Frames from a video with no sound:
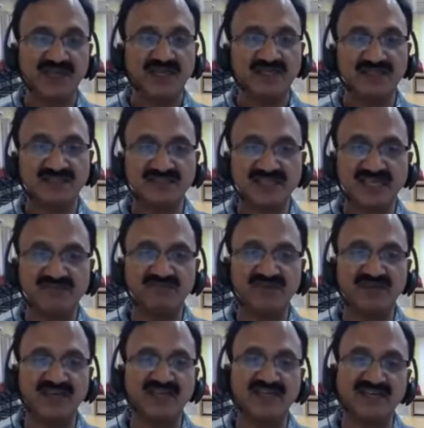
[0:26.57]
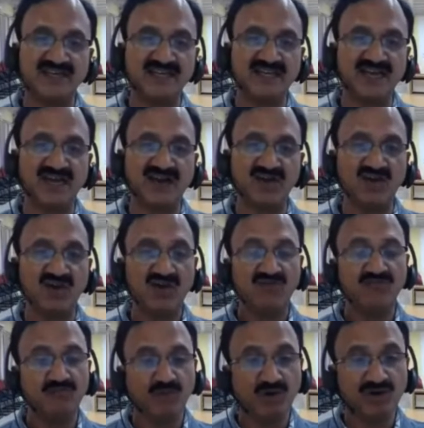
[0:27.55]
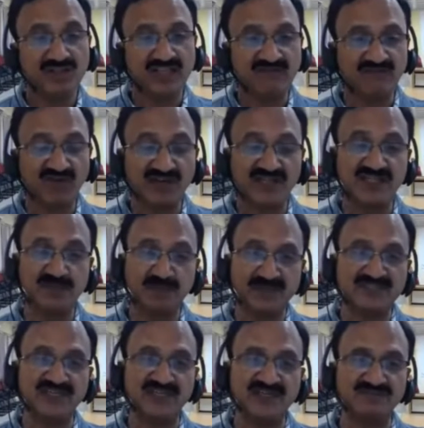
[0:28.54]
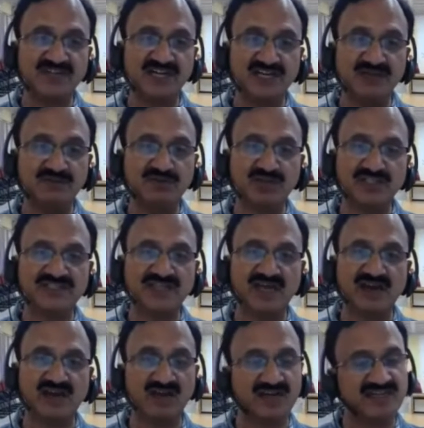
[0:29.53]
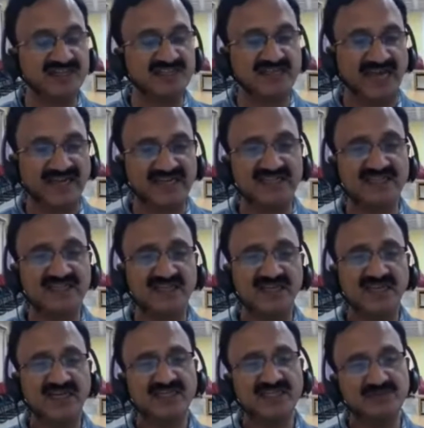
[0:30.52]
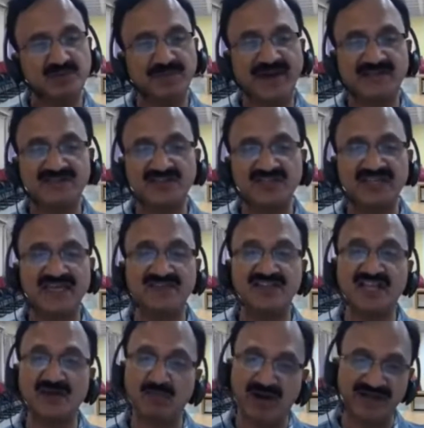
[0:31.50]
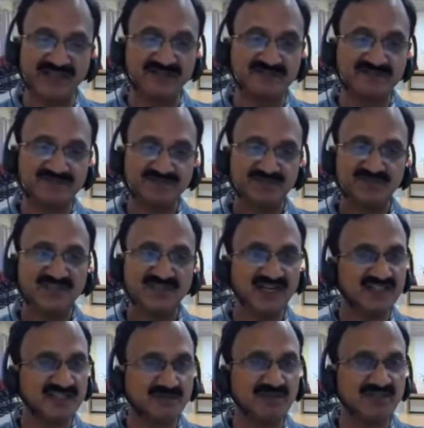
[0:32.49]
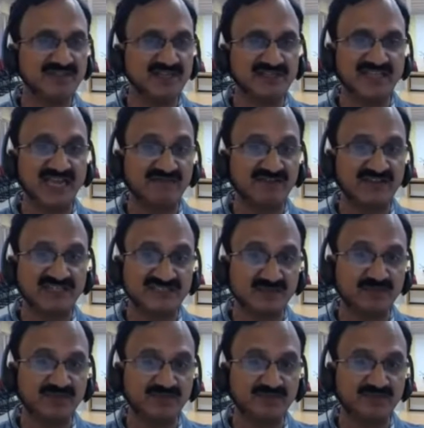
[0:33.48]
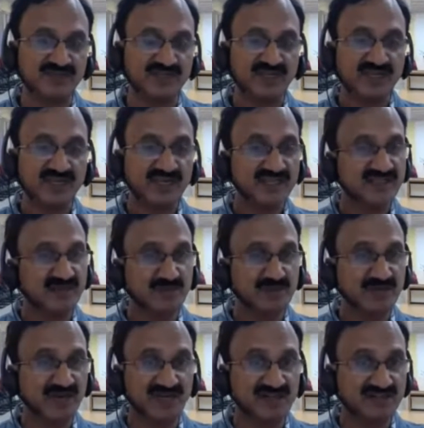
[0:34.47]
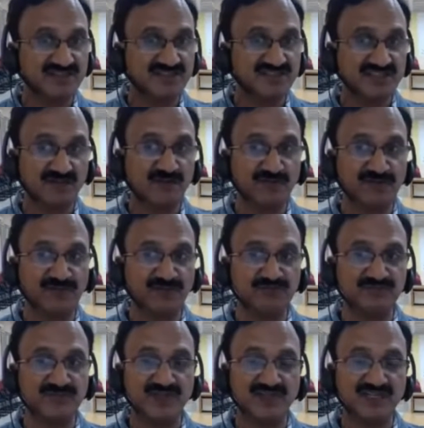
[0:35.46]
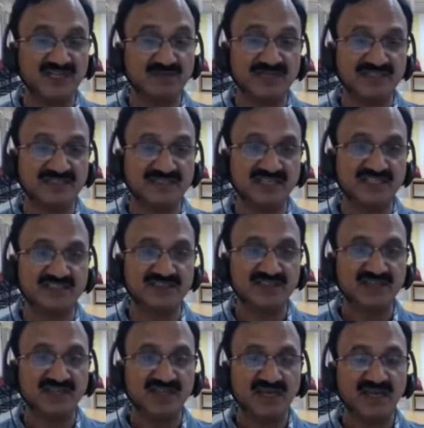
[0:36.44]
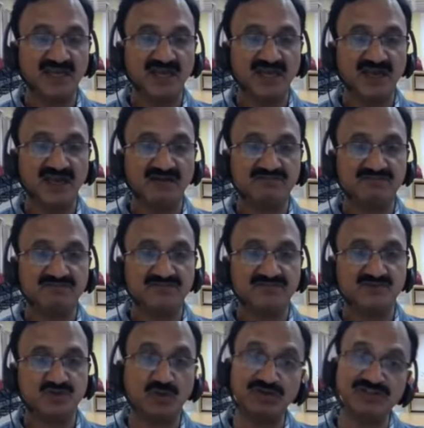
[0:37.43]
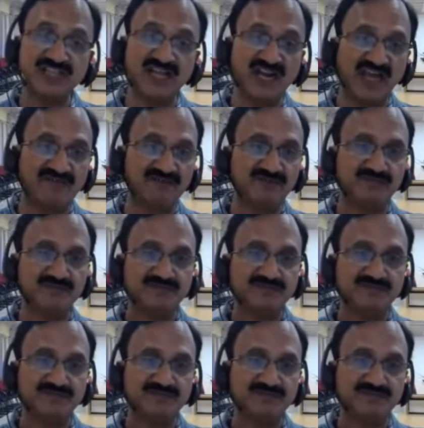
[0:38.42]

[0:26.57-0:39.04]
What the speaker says: In the same way, in India, more than 40% of the individuals are already carrying TB bacteria in their body. That doesn't mean that they have any symptom. They may not suffer from TB disease uh, throughout their life.